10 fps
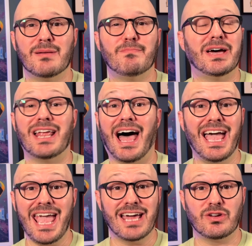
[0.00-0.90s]
but I
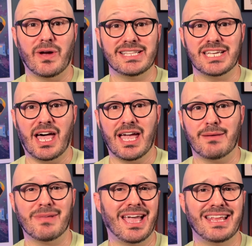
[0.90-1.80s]
had a great
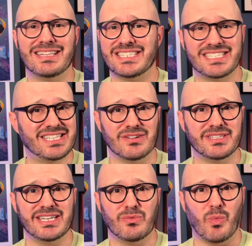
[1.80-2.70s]
time and still
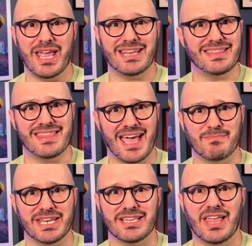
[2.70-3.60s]
didn't wait in that
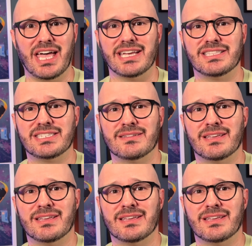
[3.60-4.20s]
many lines.